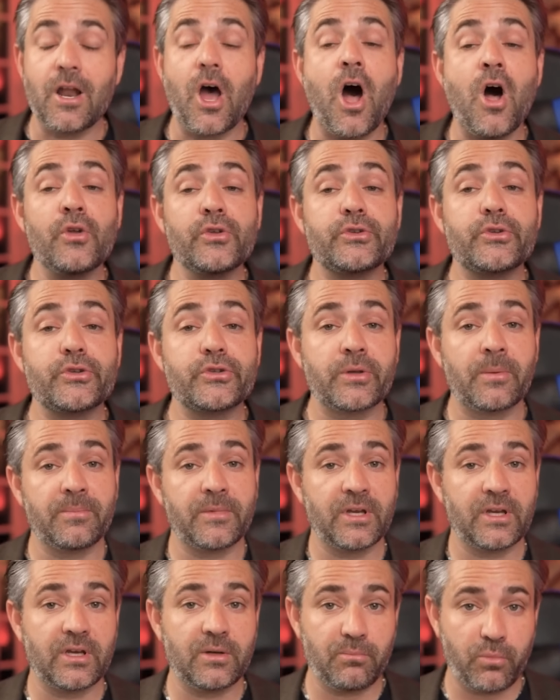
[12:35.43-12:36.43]
also
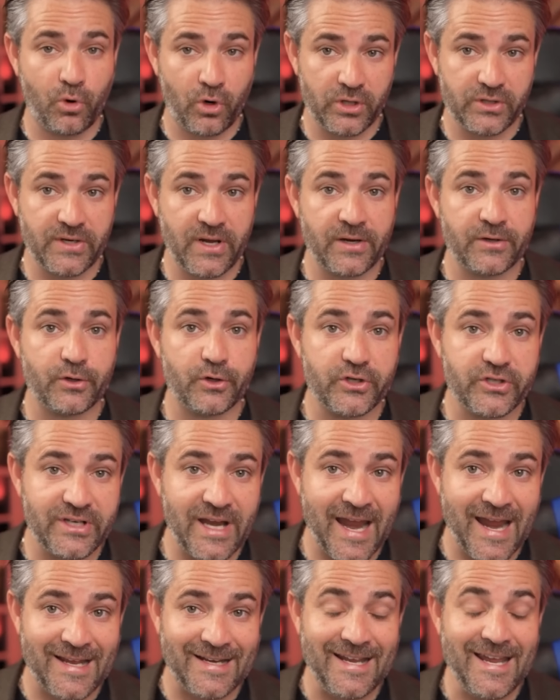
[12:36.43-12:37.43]
something important to
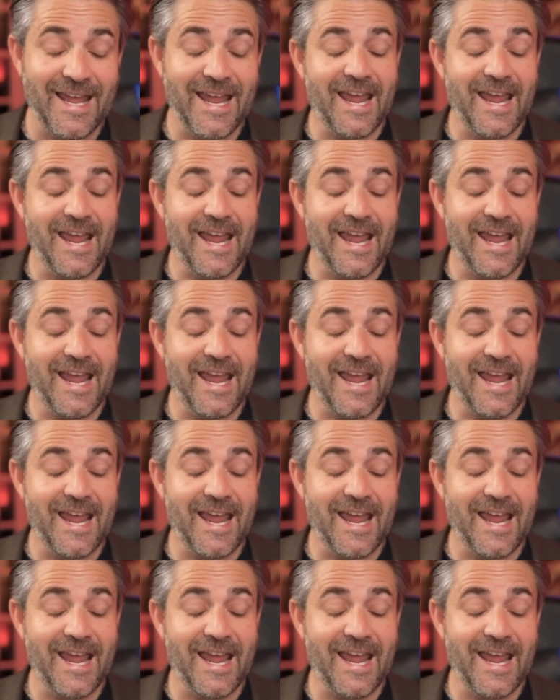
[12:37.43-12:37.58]
understand